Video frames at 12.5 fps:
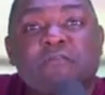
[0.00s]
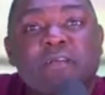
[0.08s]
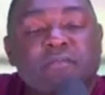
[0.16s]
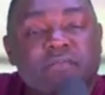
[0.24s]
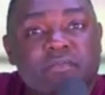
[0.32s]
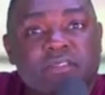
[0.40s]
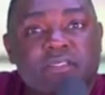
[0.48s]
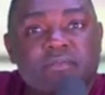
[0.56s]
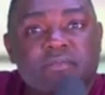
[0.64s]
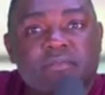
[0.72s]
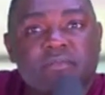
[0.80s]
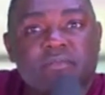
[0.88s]
February
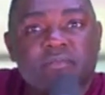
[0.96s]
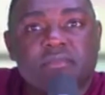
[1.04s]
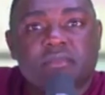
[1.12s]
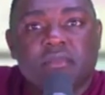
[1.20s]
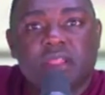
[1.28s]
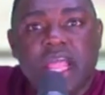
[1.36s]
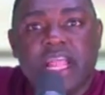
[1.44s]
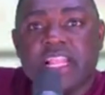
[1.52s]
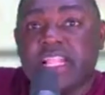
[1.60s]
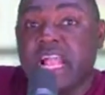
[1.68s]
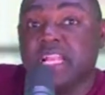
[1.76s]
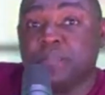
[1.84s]
57.
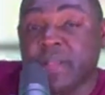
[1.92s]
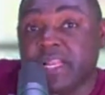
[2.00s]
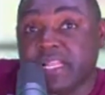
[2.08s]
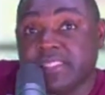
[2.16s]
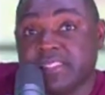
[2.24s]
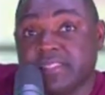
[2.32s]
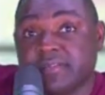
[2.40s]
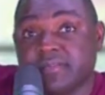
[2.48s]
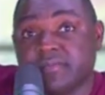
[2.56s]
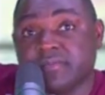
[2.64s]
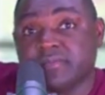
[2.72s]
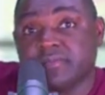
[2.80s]
March
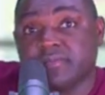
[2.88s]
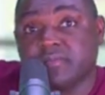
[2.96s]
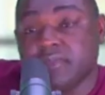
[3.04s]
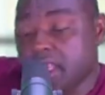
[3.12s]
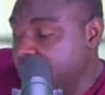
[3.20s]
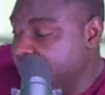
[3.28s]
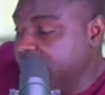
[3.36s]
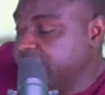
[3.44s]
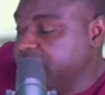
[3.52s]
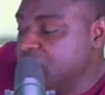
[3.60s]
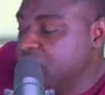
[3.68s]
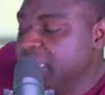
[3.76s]
7th.
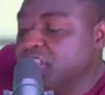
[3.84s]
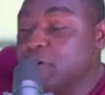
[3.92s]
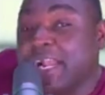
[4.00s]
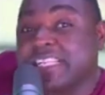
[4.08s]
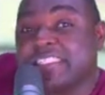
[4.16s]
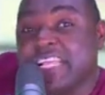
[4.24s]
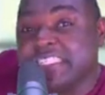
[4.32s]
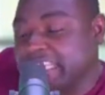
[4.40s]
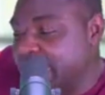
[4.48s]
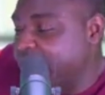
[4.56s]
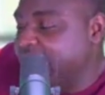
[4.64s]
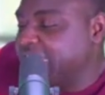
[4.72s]
And
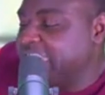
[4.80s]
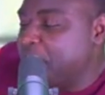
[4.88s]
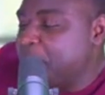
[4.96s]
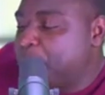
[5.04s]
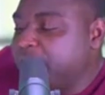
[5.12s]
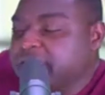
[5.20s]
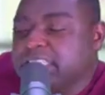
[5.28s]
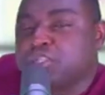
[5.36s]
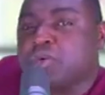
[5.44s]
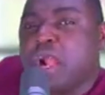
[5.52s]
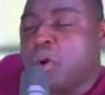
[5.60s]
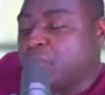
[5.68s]
independence.
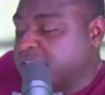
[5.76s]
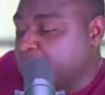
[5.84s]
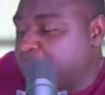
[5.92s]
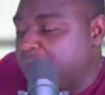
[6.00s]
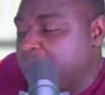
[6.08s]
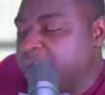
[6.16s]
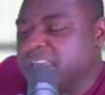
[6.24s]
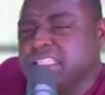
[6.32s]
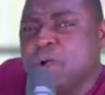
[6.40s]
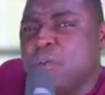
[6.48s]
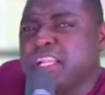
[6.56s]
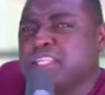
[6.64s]
And
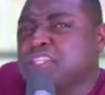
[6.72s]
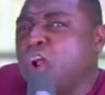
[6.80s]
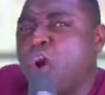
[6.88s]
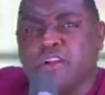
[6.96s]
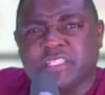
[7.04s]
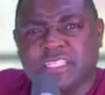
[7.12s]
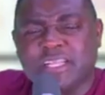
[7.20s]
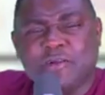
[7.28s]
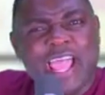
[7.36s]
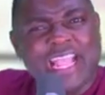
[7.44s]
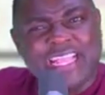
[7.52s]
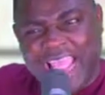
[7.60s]
you need to understand, say,
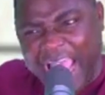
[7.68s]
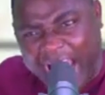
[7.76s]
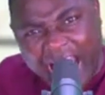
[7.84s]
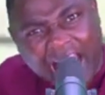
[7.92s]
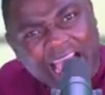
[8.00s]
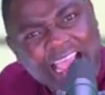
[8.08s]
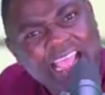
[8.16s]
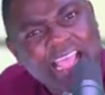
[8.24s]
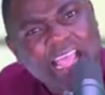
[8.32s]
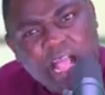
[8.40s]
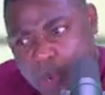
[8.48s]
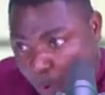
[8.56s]
the British
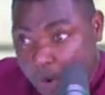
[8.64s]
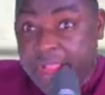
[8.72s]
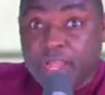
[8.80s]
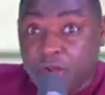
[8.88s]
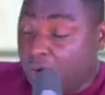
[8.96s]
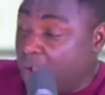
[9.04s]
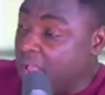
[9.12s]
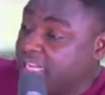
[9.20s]
Crown Parliament,